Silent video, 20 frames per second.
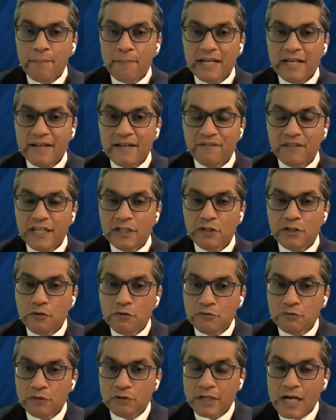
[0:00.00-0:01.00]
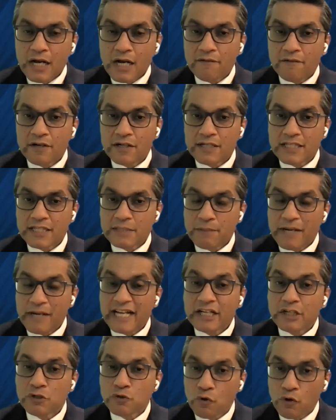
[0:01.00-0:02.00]
but if they don't recover
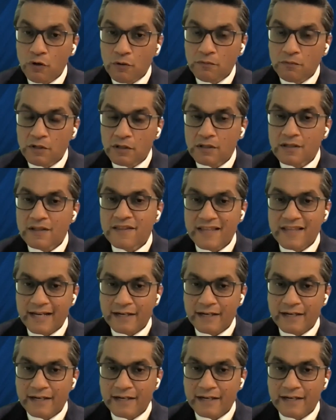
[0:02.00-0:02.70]
despite normal